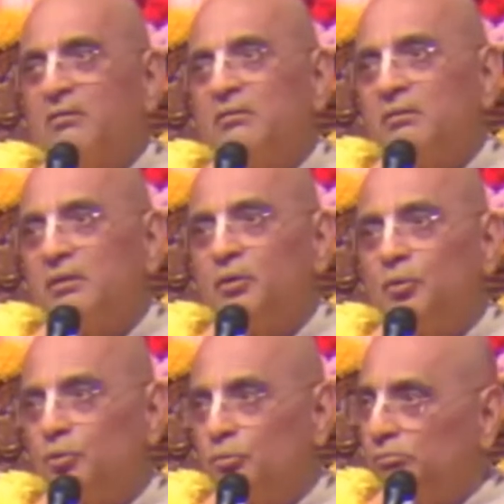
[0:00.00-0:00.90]

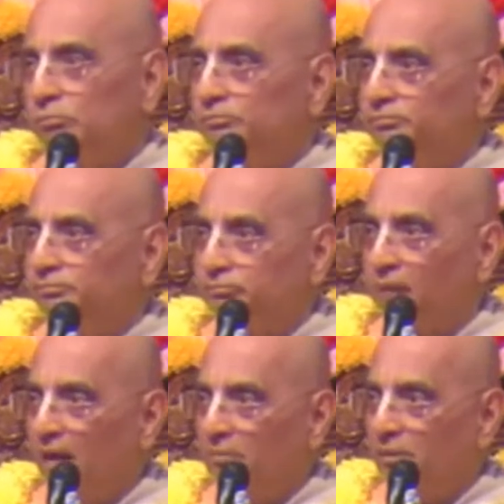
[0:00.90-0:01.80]
you
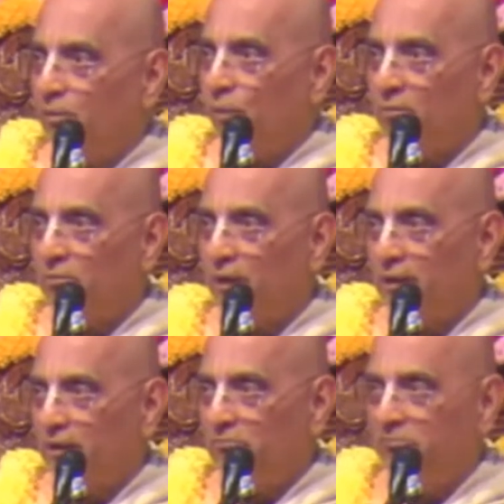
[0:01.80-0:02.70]
have been won by
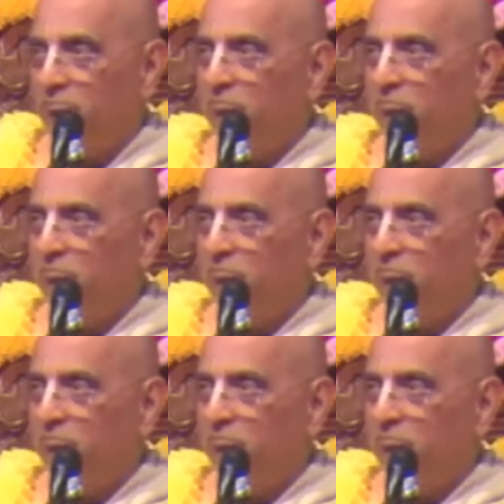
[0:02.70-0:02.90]
him,